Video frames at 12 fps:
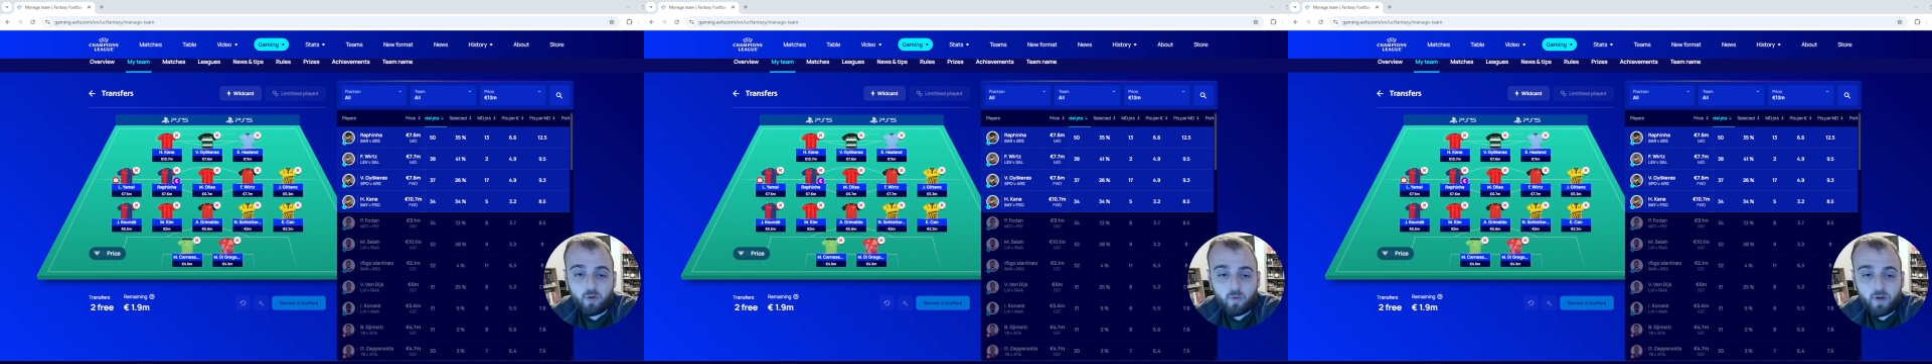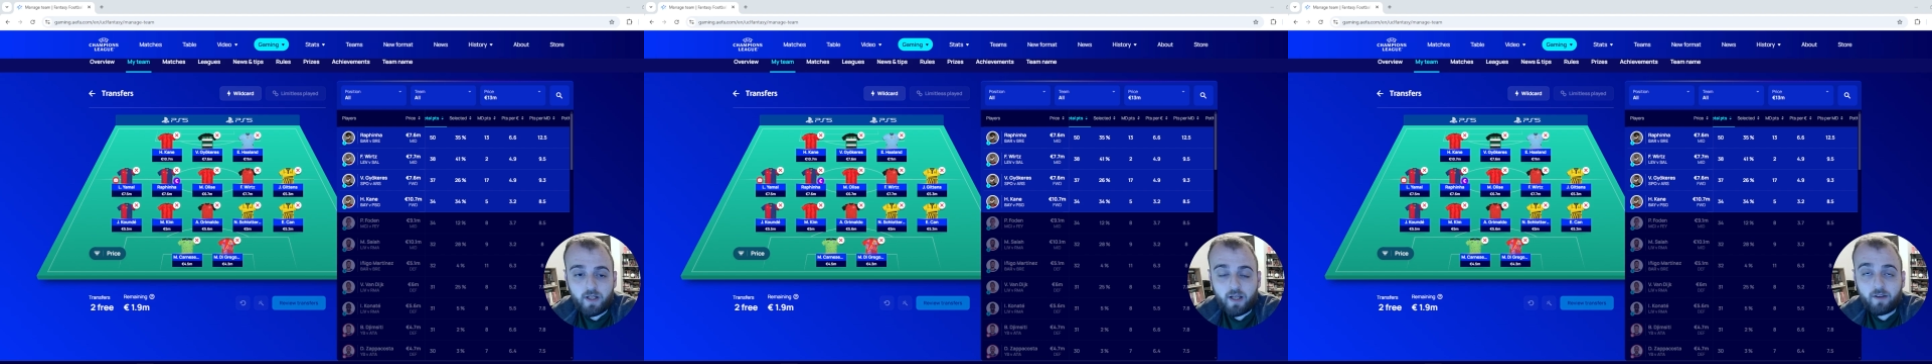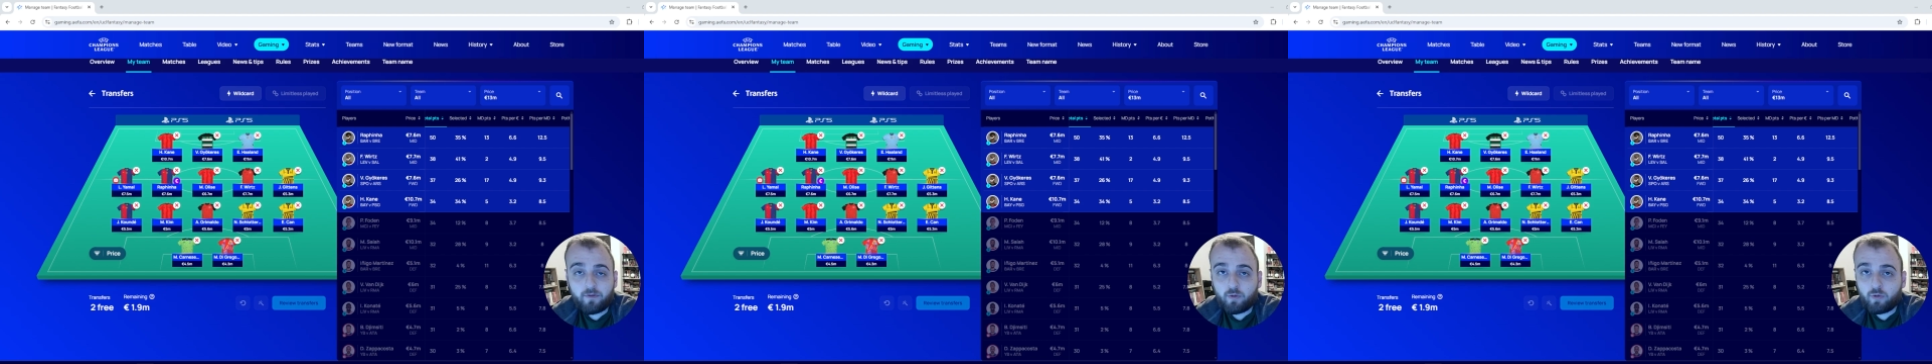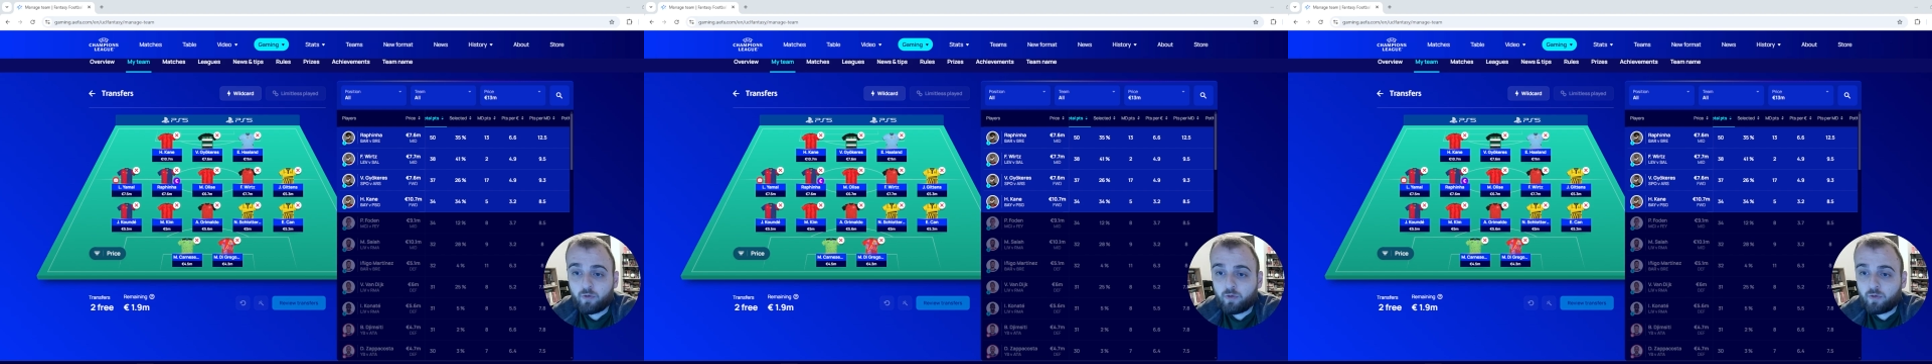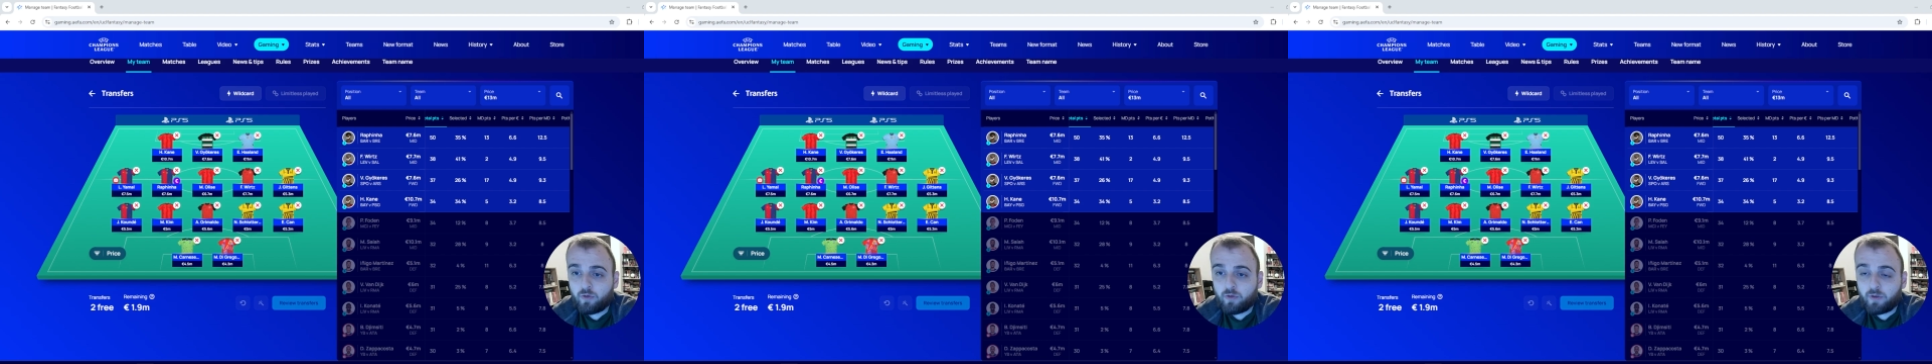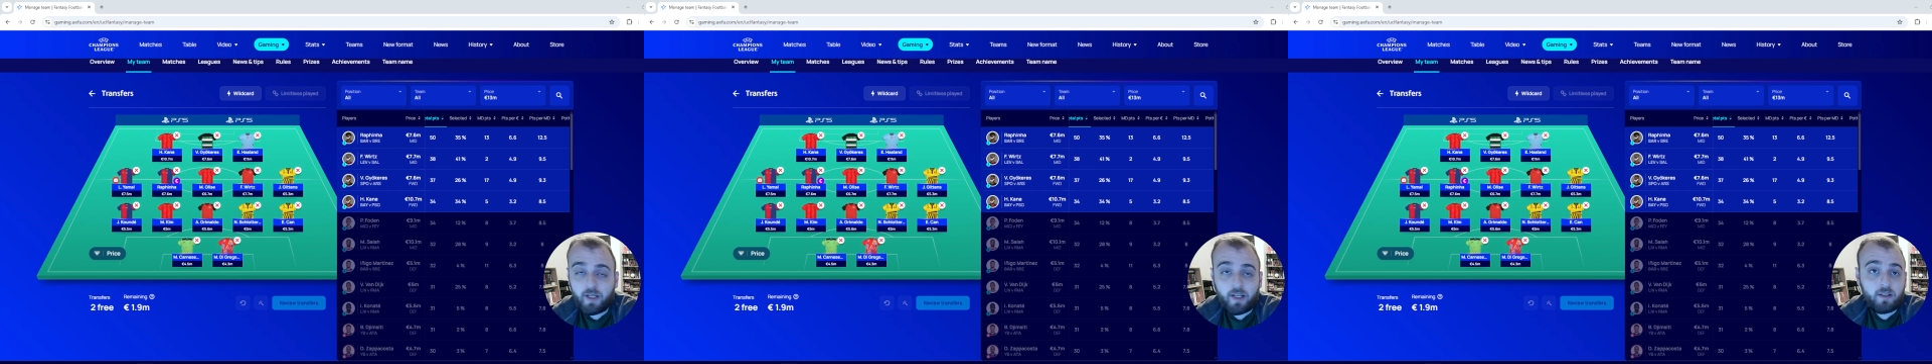we have to
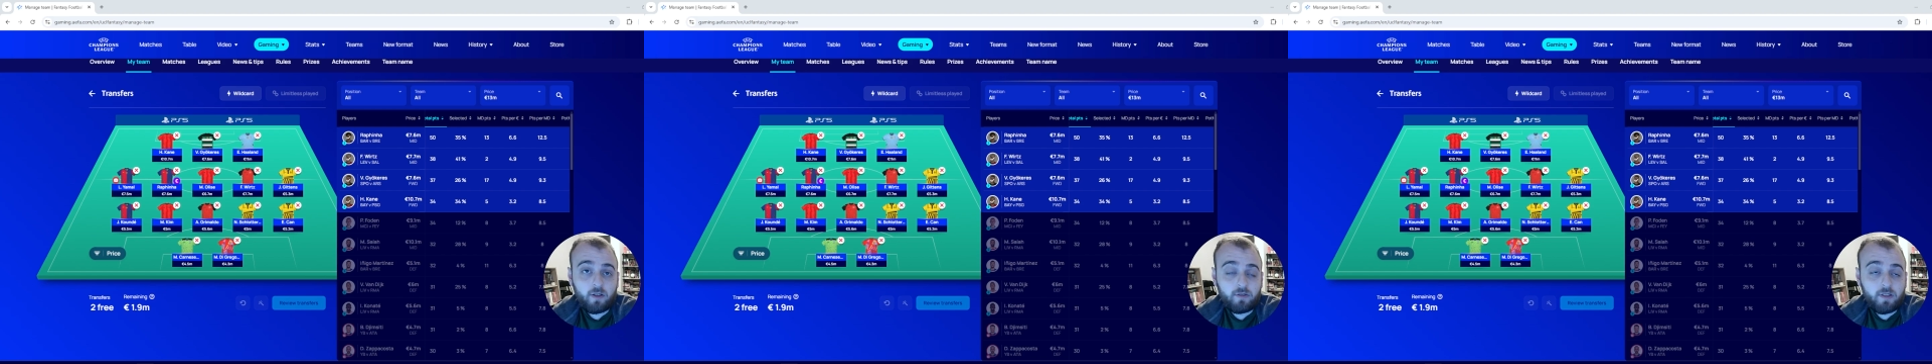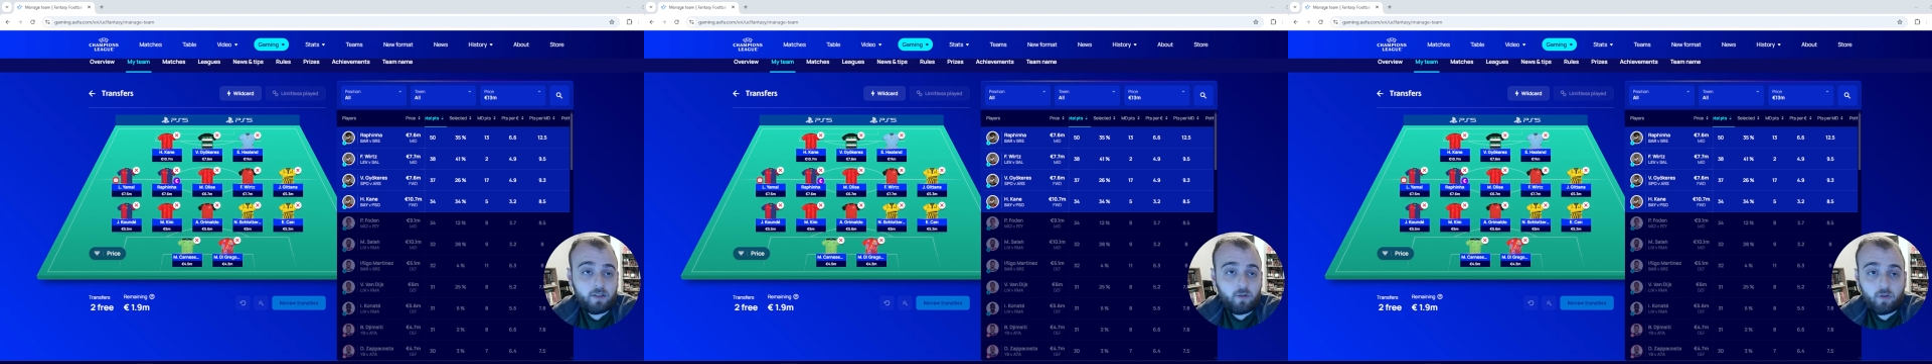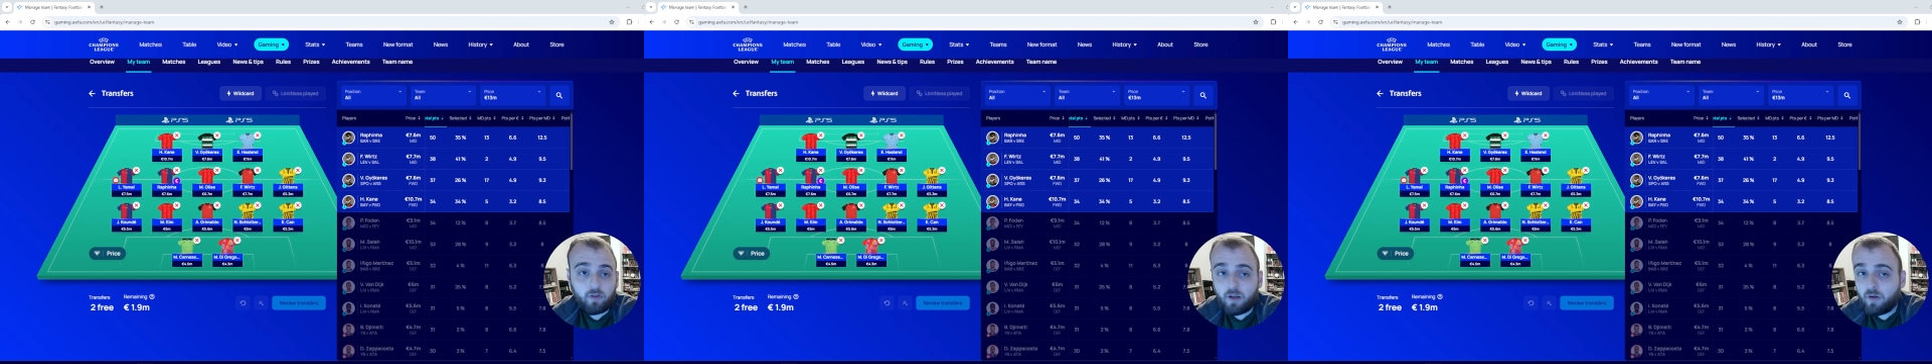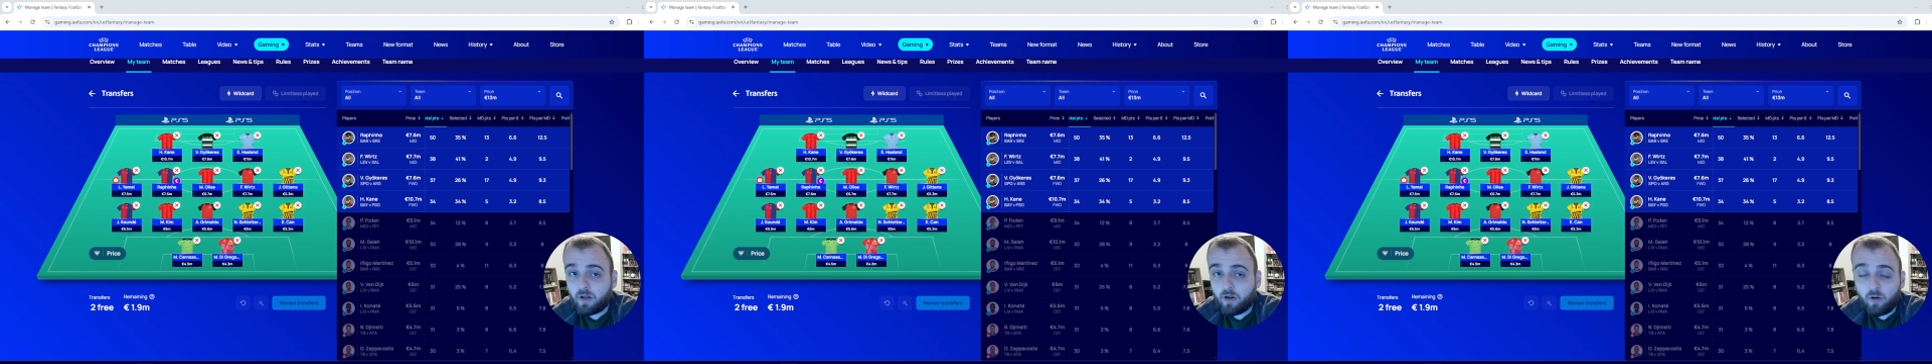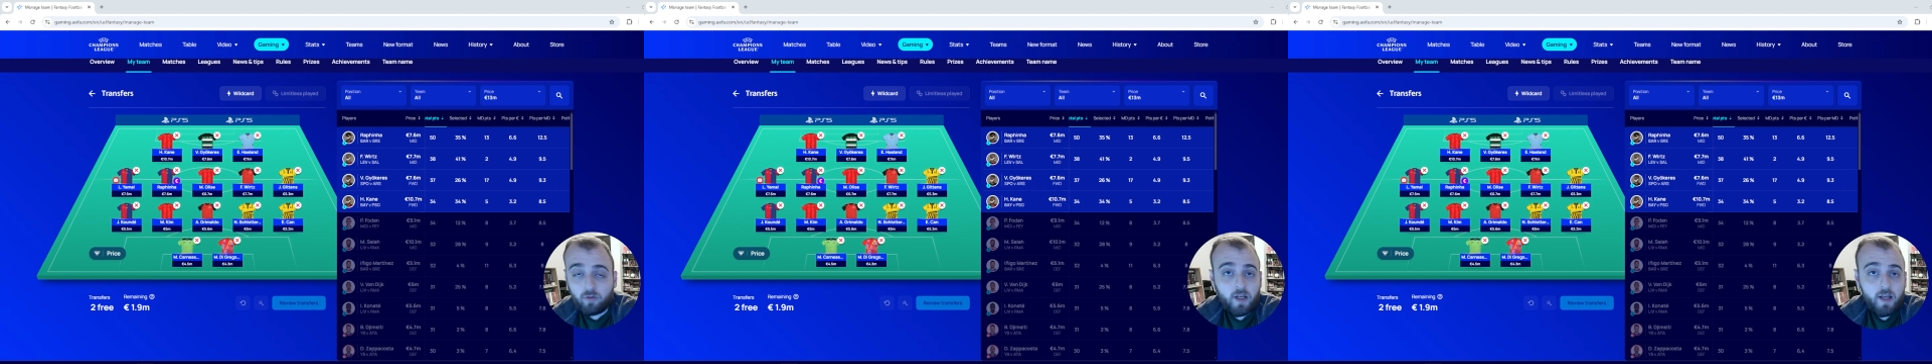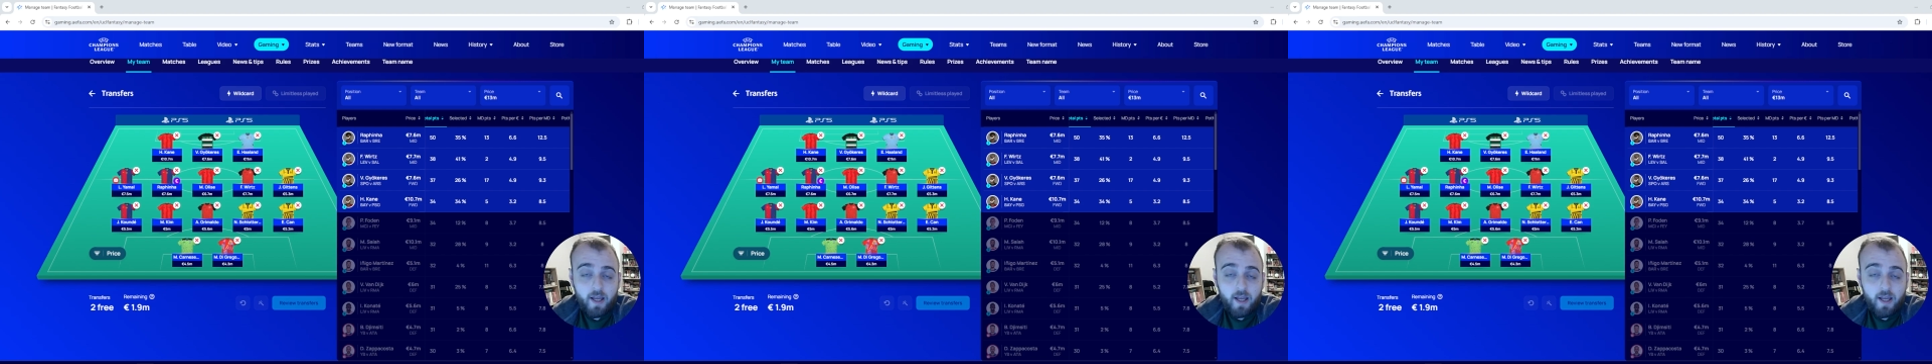handle that on our own,